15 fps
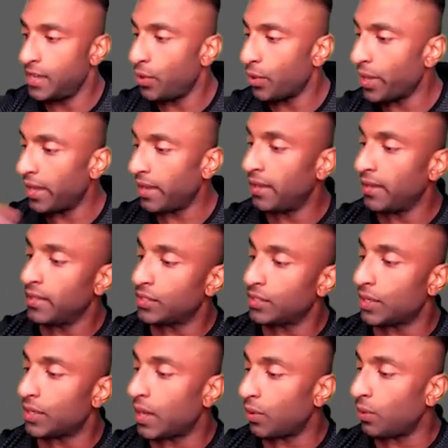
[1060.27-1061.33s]
okay
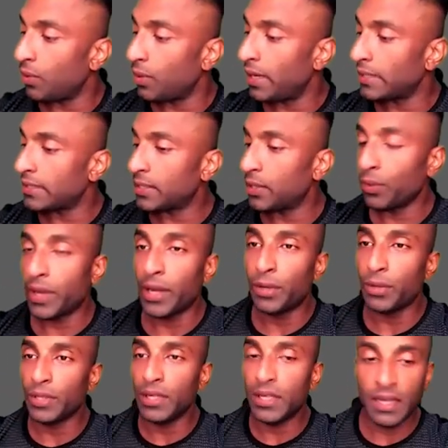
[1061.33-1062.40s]
so now let's look
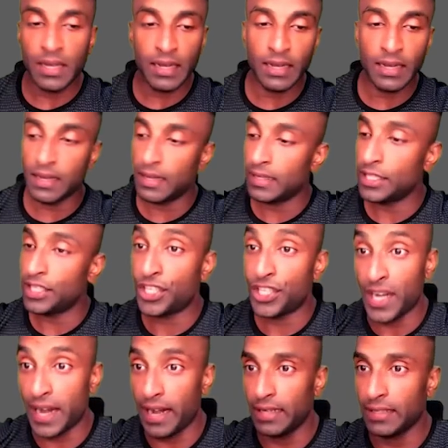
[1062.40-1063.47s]
into the
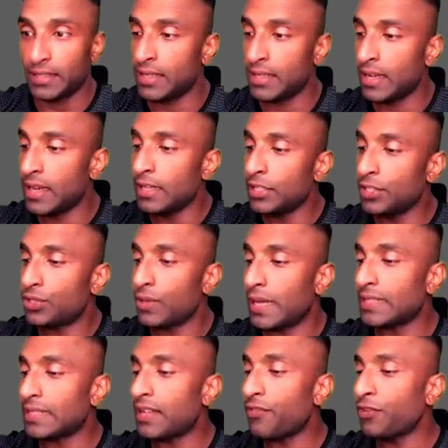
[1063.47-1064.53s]
shares so
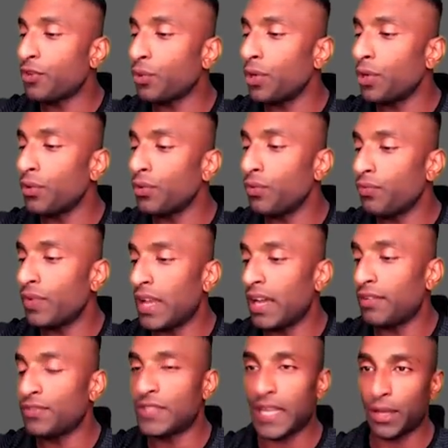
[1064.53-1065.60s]
as i've told you we
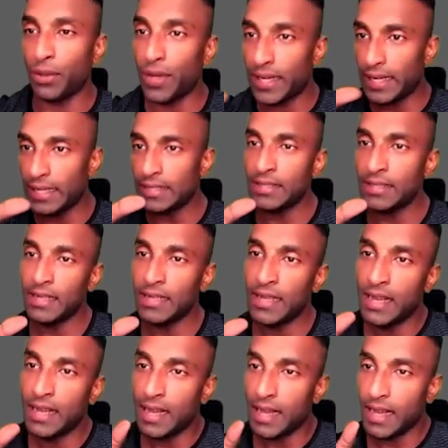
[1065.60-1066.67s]
have securities
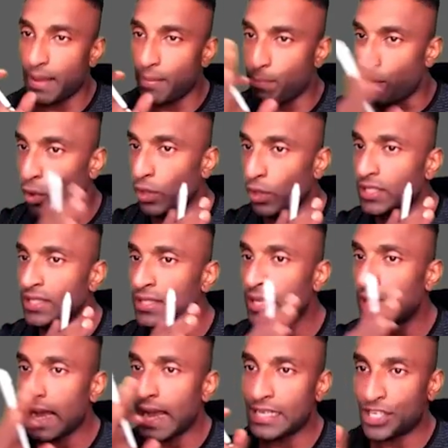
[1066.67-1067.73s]
bonds
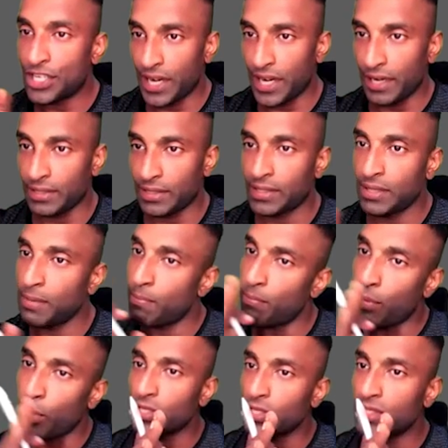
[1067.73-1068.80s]
and shares
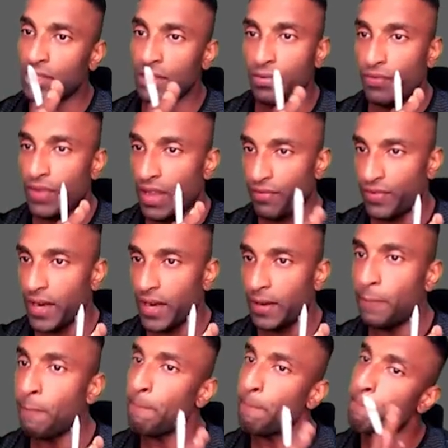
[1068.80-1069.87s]
bonds we have
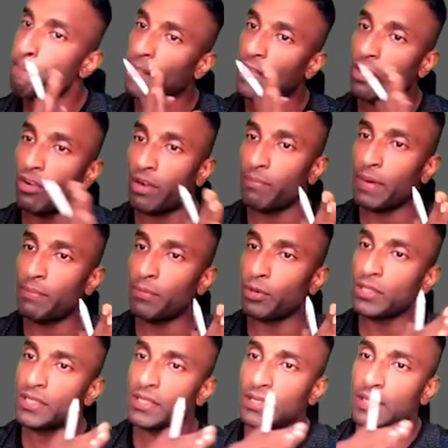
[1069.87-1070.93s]
done government
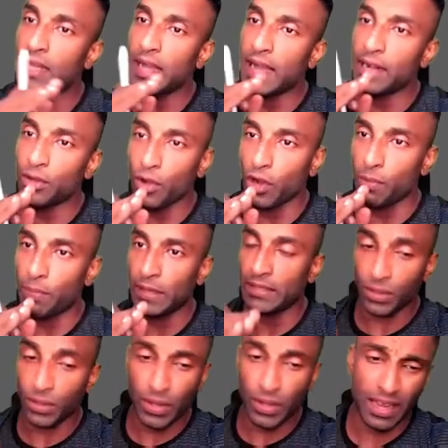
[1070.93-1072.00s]
bonds and
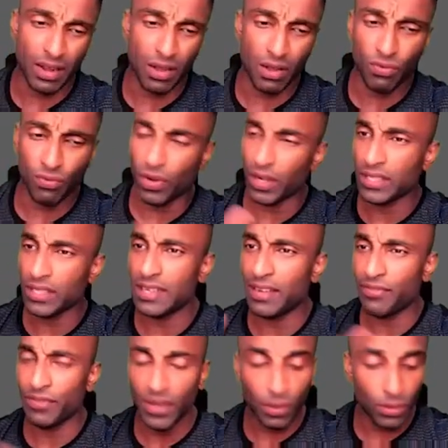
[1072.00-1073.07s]
corporates okay now what is
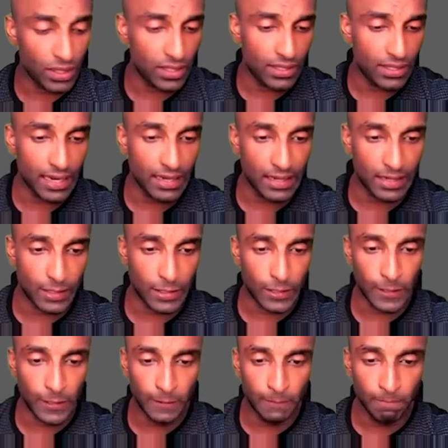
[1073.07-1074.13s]
left out is that
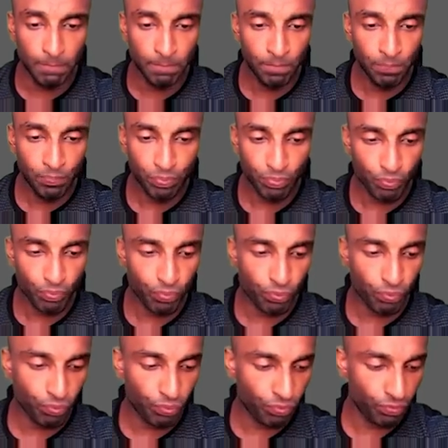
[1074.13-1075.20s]
uh,
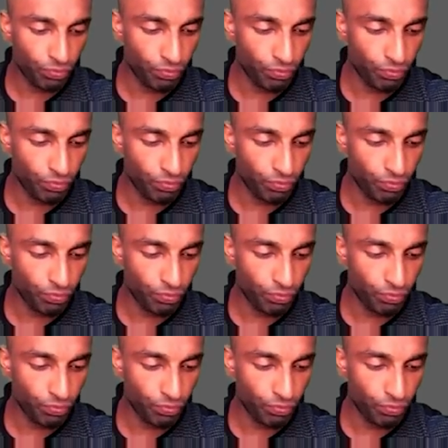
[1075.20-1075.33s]
mm,